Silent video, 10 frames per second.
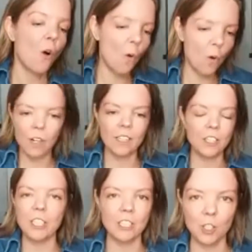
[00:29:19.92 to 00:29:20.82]
or
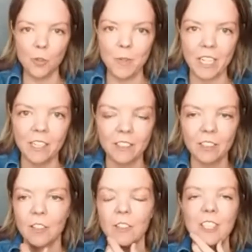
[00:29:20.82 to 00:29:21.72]
is she assuming it?
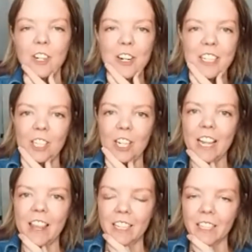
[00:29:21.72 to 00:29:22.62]
So you're yeah. already
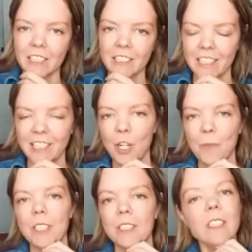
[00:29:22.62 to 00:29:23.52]
starting to think like a sex
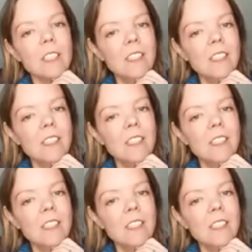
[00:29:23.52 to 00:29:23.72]
therapist.